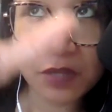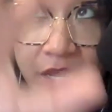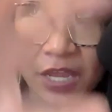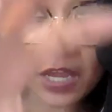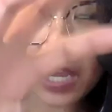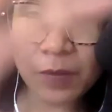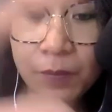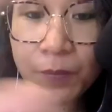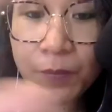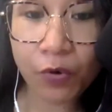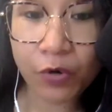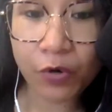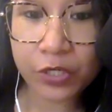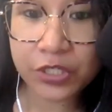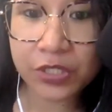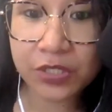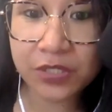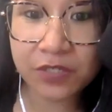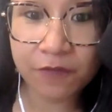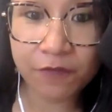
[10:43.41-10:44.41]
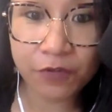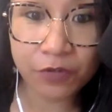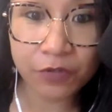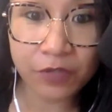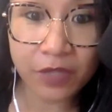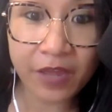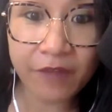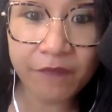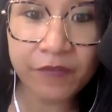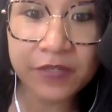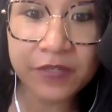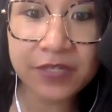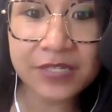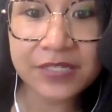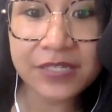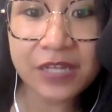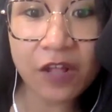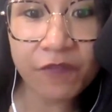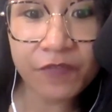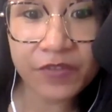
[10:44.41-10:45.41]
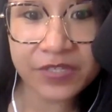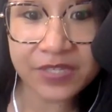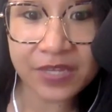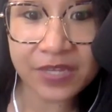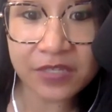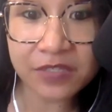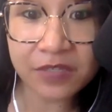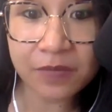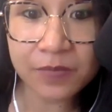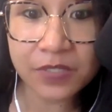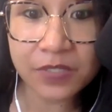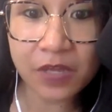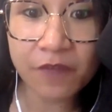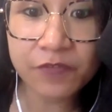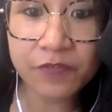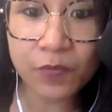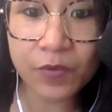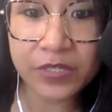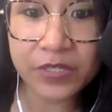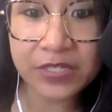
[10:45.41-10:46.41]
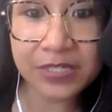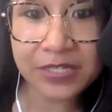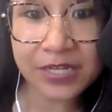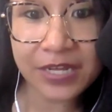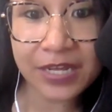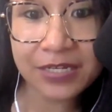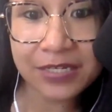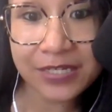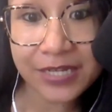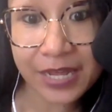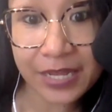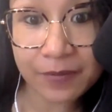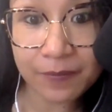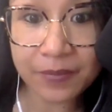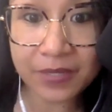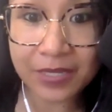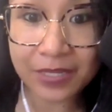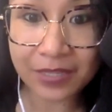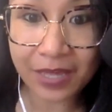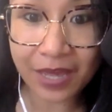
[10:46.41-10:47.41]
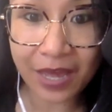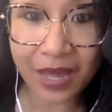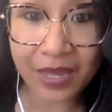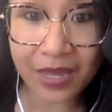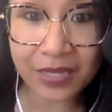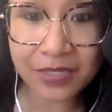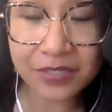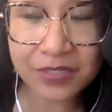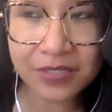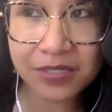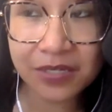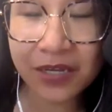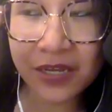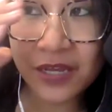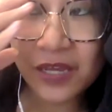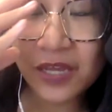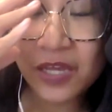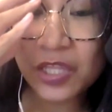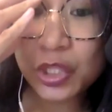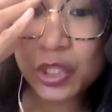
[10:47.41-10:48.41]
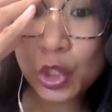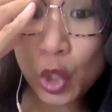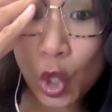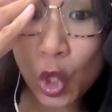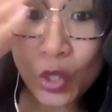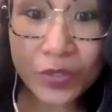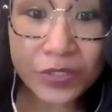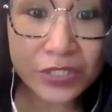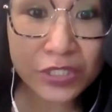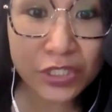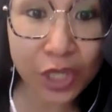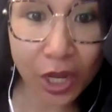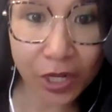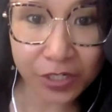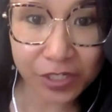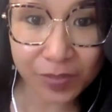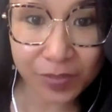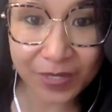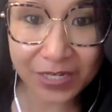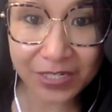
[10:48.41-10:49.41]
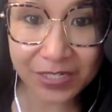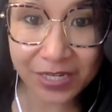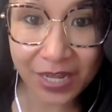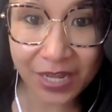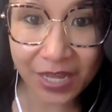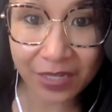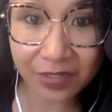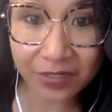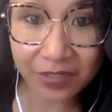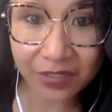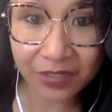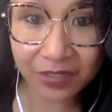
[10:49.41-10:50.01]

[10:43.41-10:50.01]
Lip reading: 8 portions of their life and to self-assess themselves 1 to 10, 10 being the highest. The goal is not to be a 10